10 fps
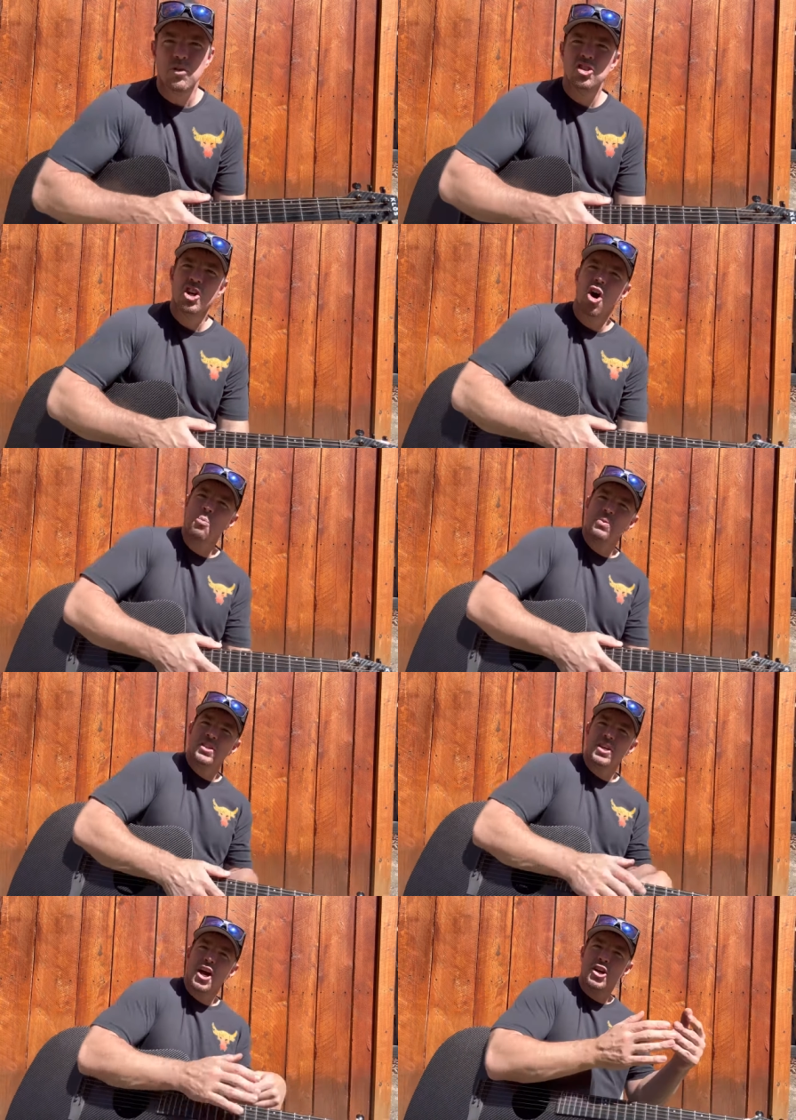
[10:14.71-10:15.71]
So hope
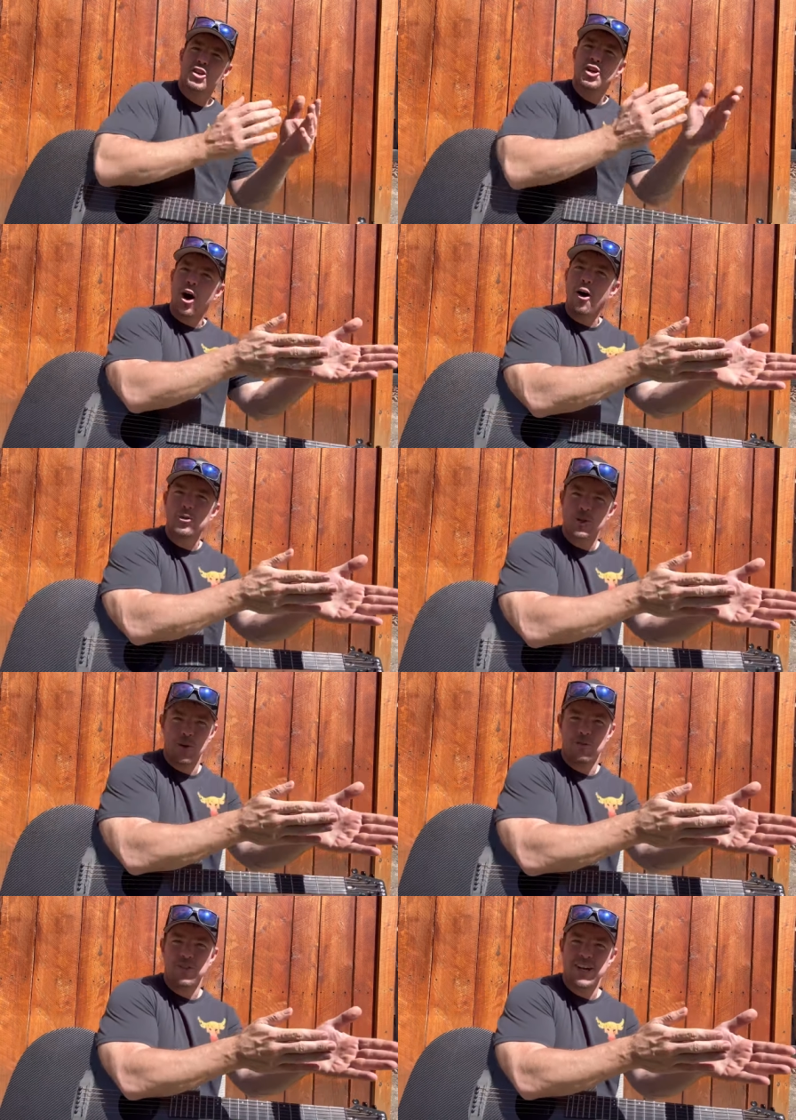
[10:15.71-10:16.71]
this taught you
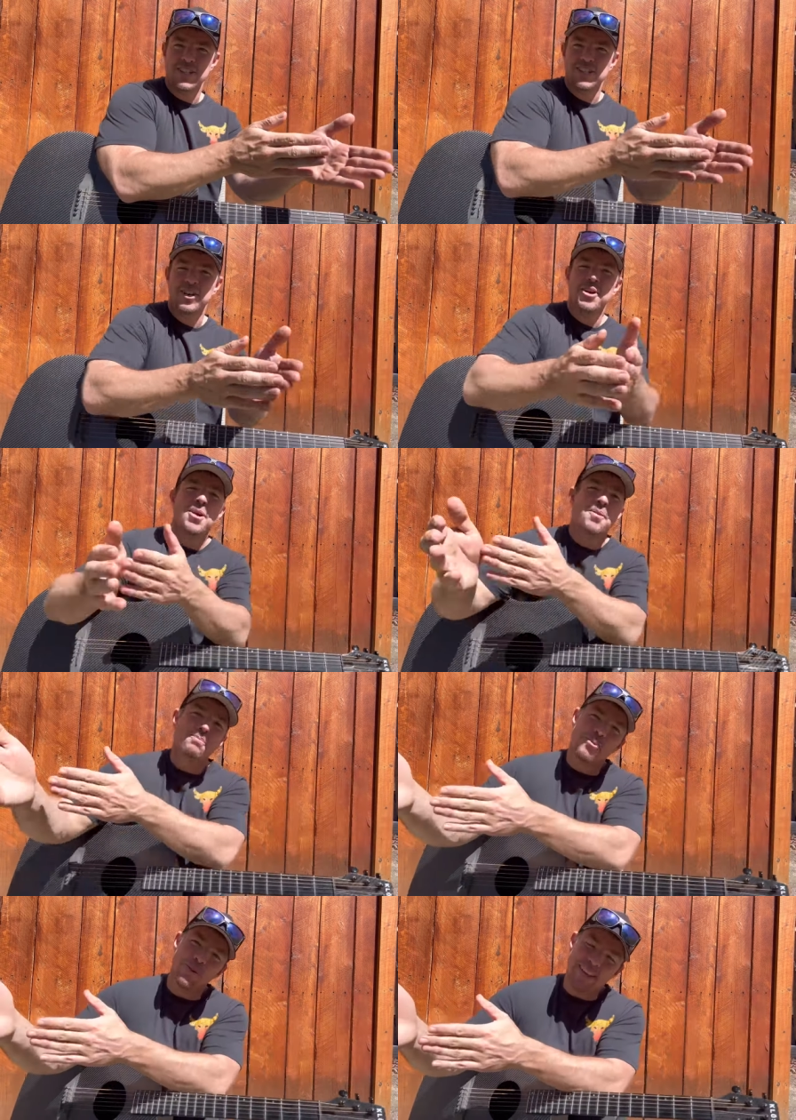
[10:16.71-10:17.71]
to fish
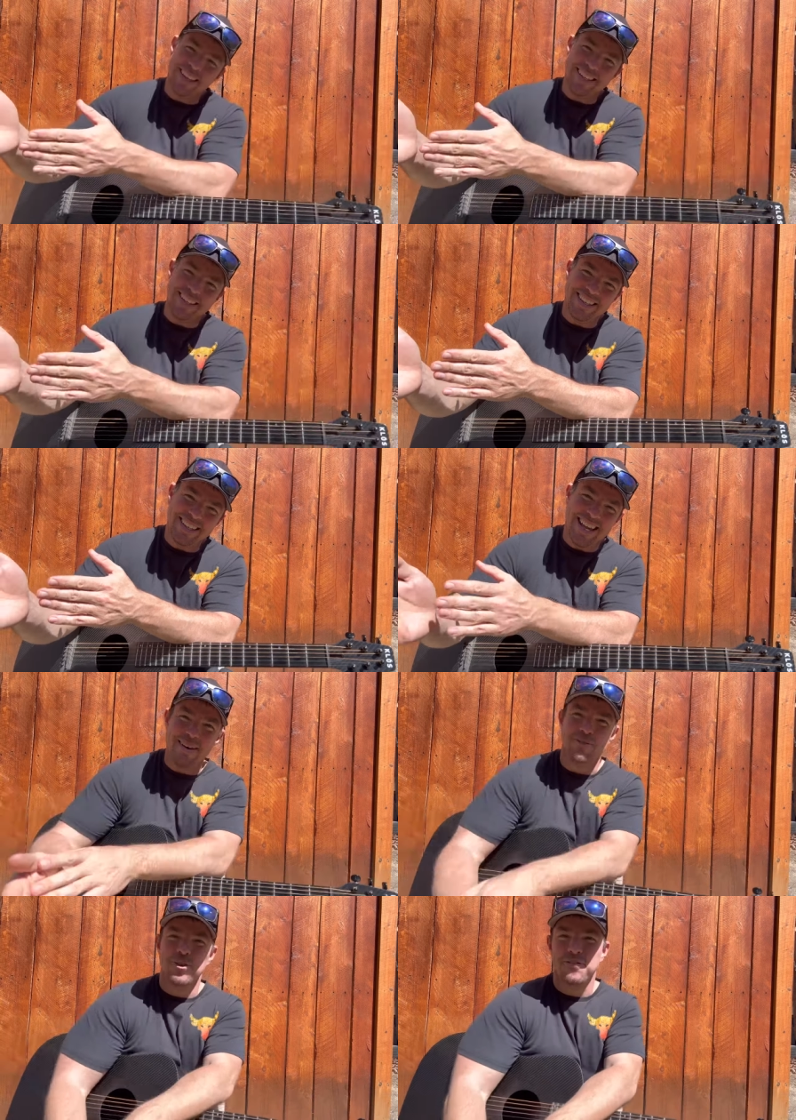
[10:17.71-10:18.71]
more than
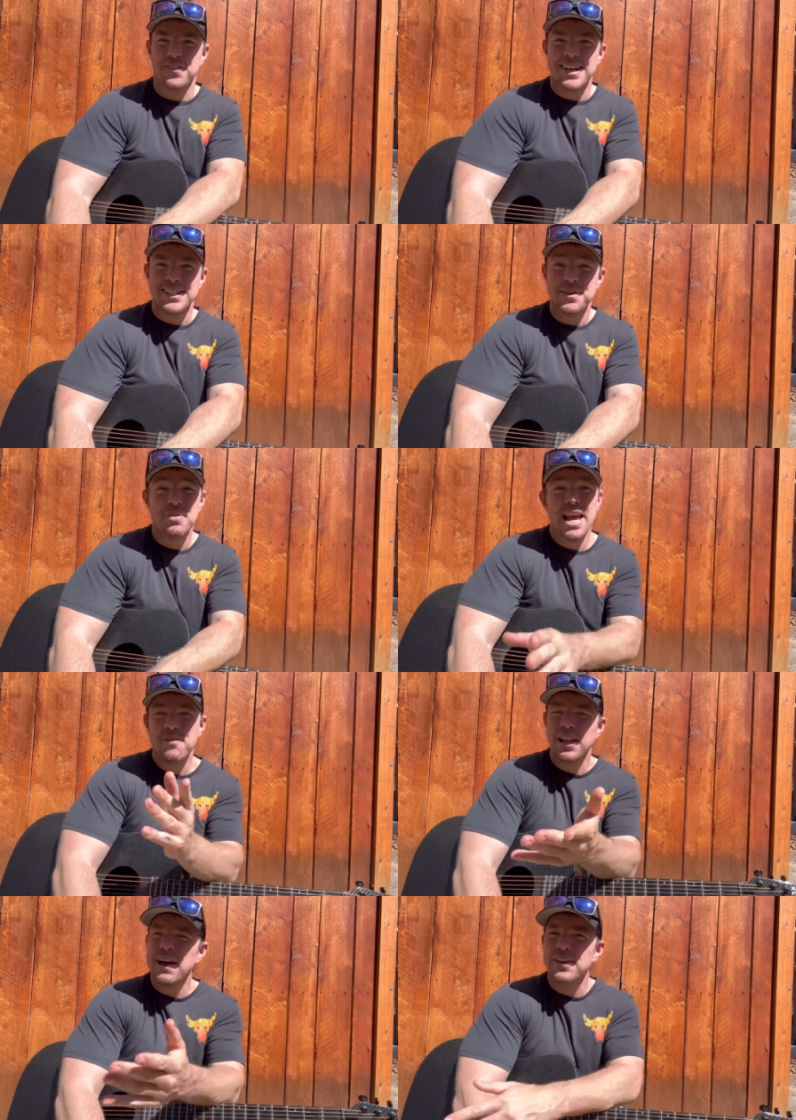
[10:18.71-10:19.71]
gave you a fish. If
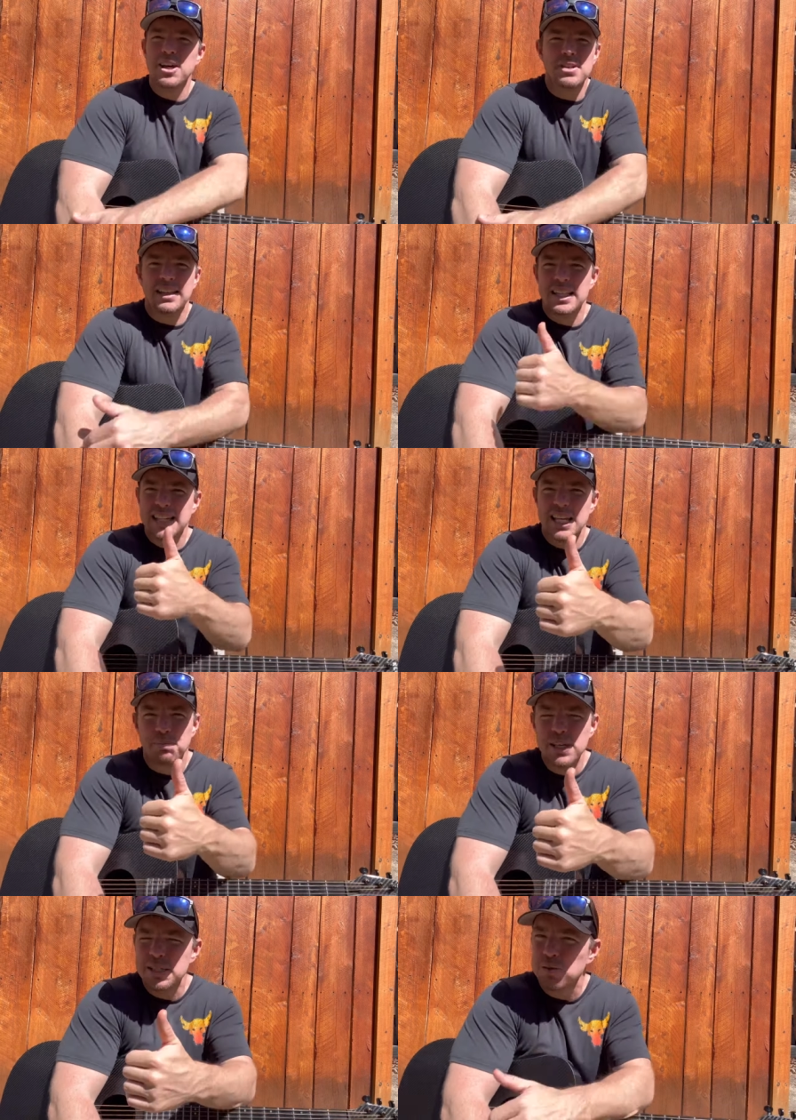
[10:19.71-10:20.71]
you like videos like this, guys,
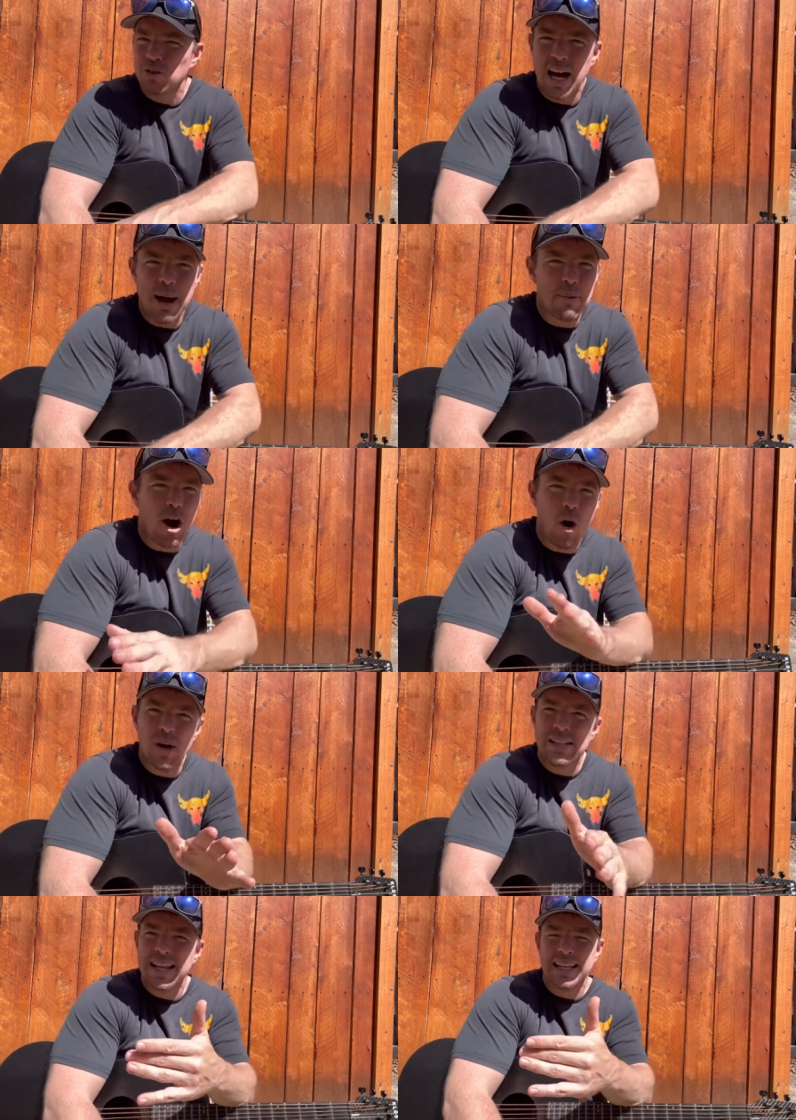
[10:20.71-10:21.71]
please subscribe.
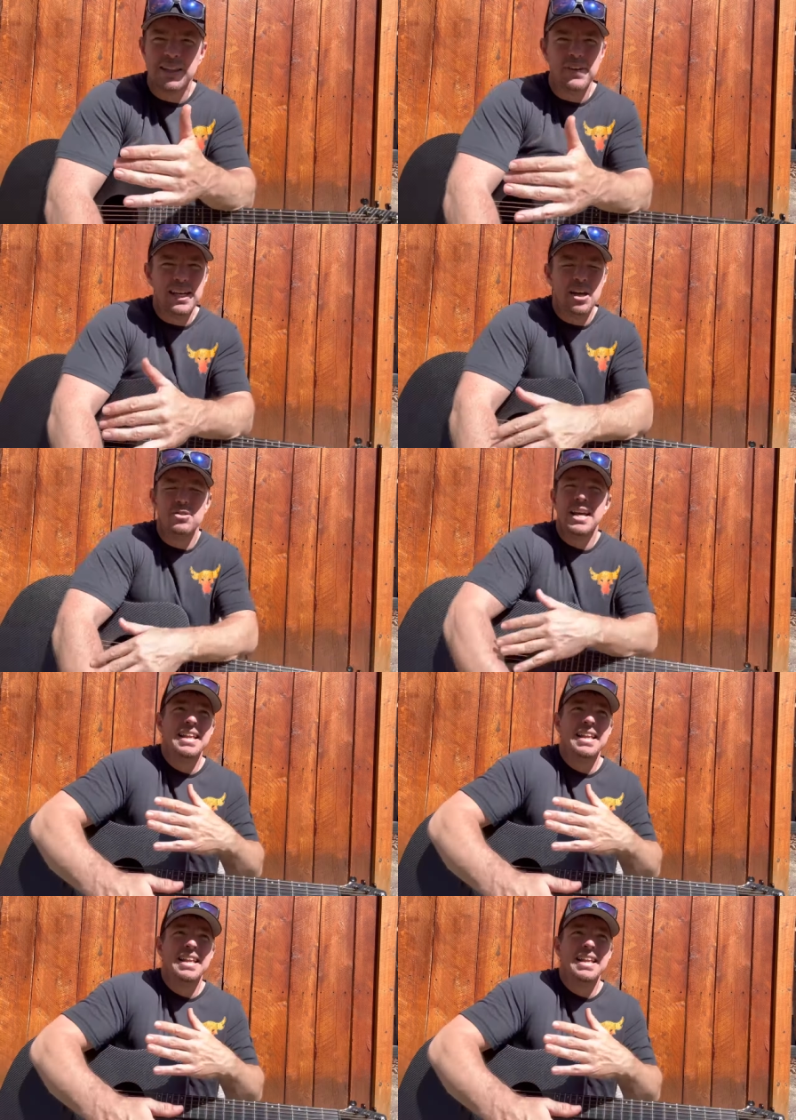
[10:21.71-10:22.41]
Always like the videos.